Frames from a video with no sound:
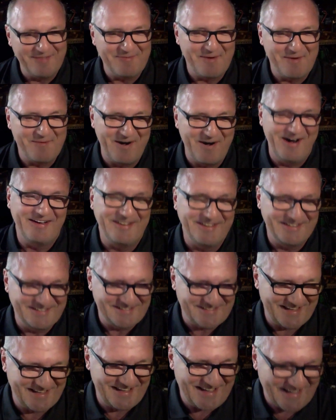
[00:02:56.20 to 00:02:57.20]
all on my
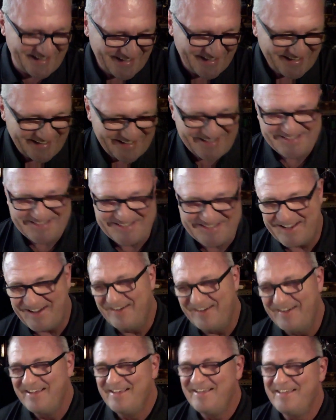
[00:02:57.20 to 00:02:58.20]
Model T.
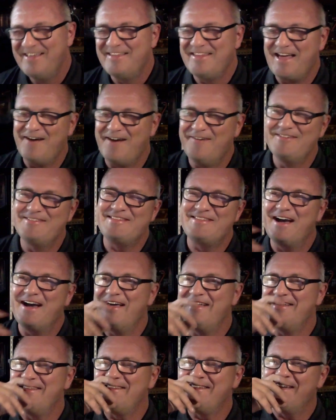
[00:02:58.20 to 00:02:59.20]
So that was
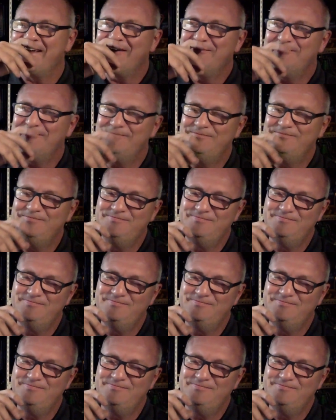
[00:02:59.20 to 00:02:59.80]
the idea